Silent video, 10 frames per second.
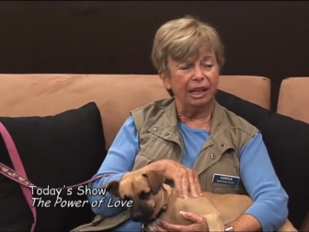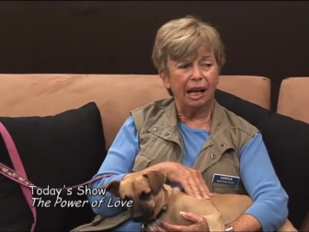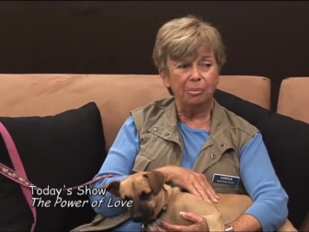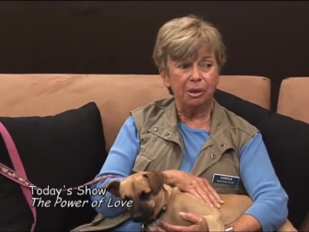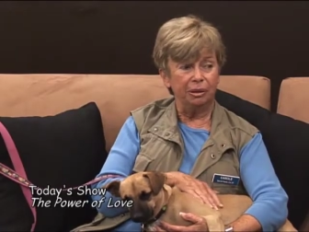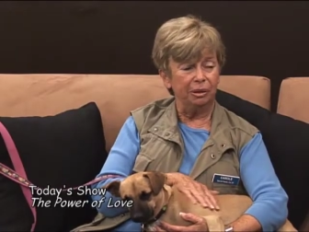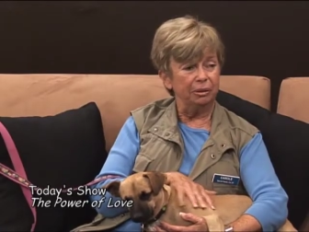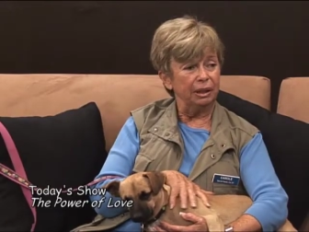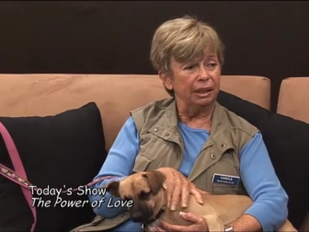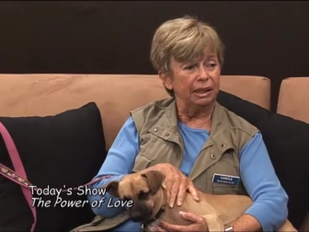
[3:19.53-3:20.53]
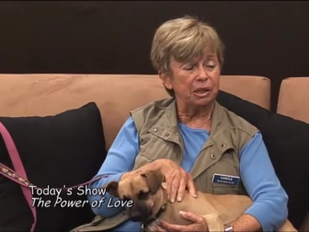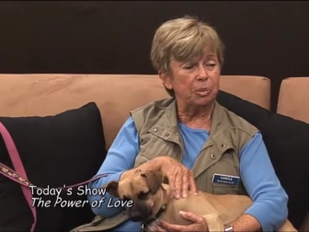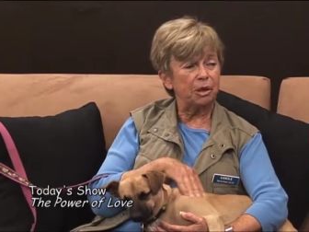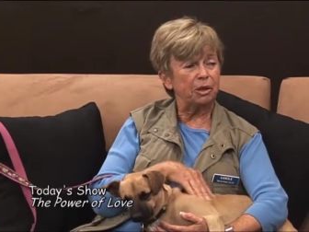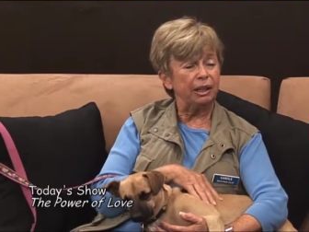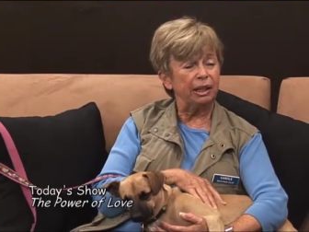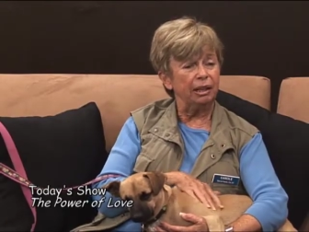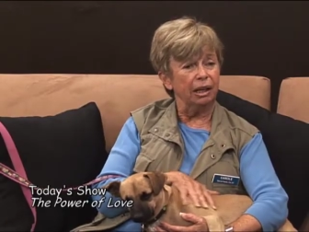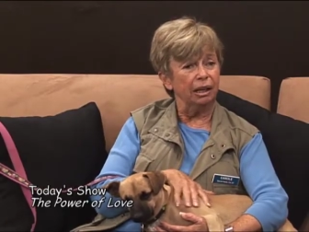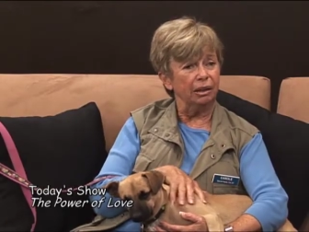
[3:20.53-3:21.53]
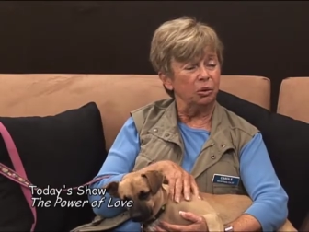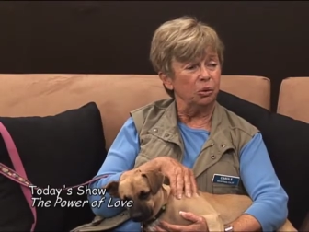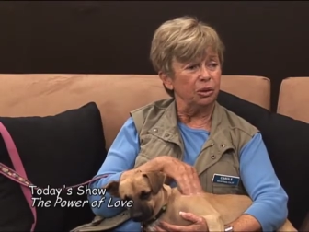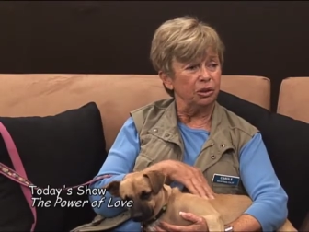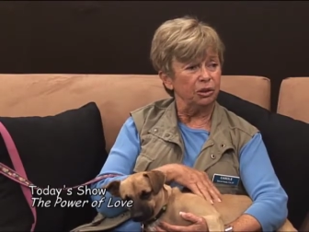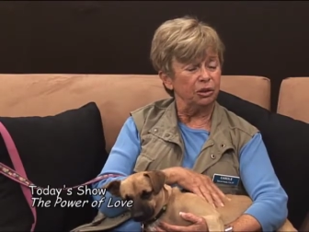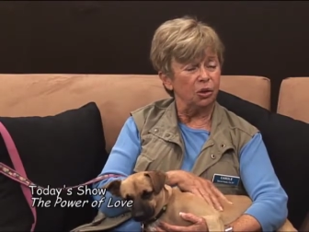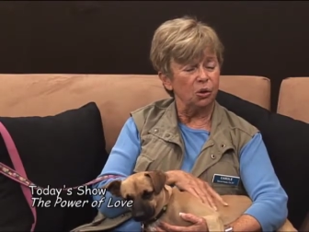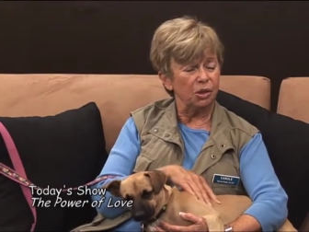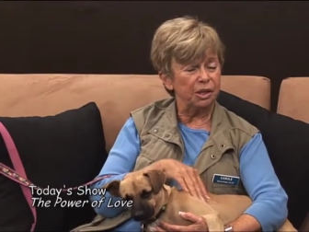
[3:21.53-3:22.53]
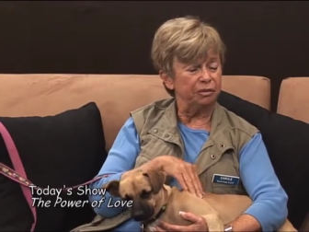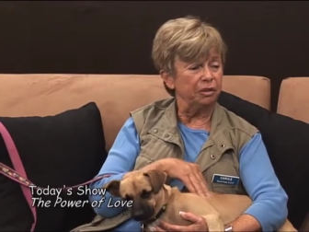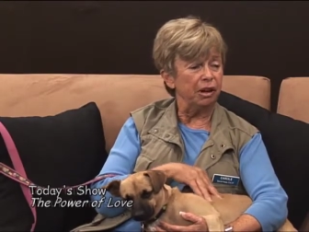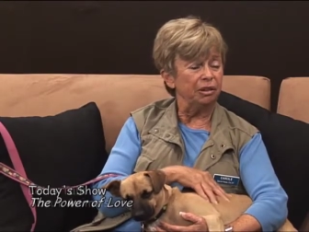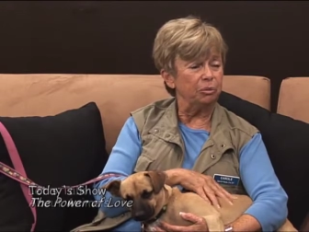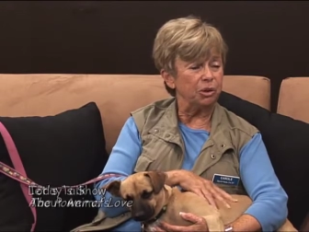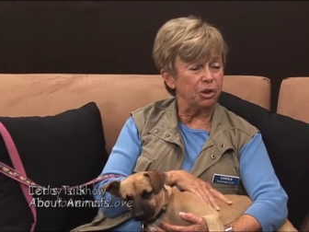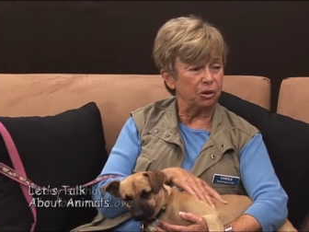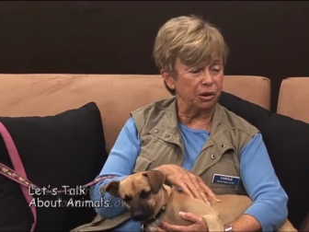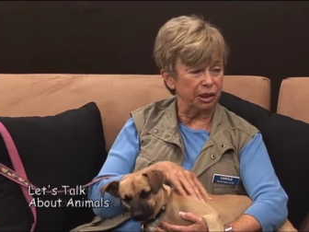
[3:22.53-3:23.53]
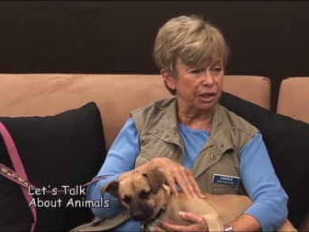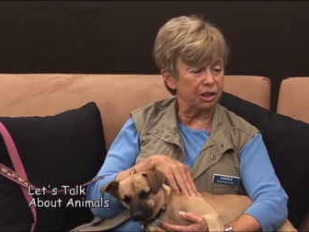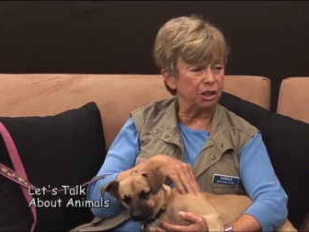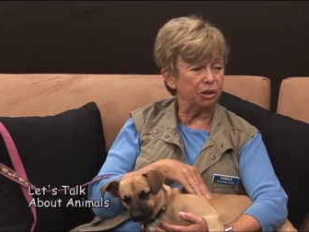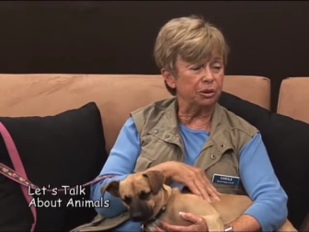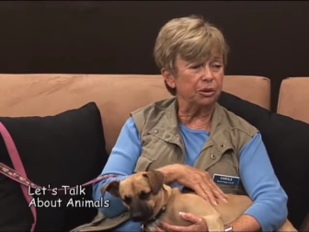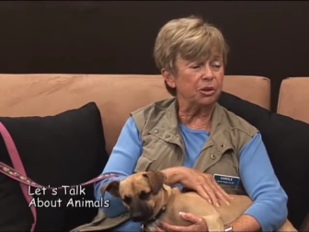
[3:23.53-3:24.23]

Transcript: Absolutely, especially uh, all the costs involved with starting a shelter.